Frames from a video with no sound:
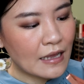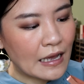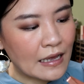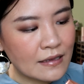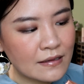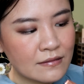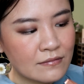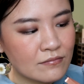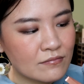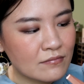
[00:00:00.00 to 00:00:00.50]

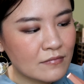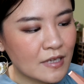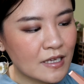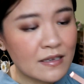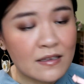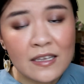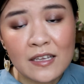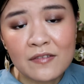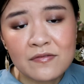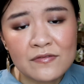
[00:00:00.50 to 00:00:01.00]
and
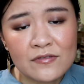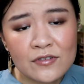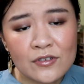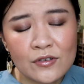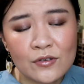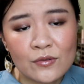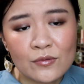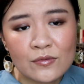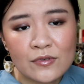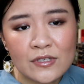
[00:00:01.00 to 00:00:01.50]
it gives
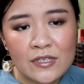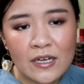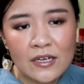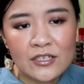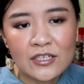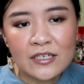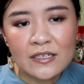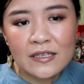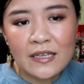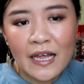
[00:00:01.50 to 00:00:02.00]
you
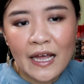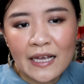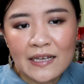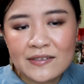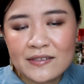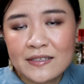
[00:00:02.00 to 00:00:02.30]
such a nice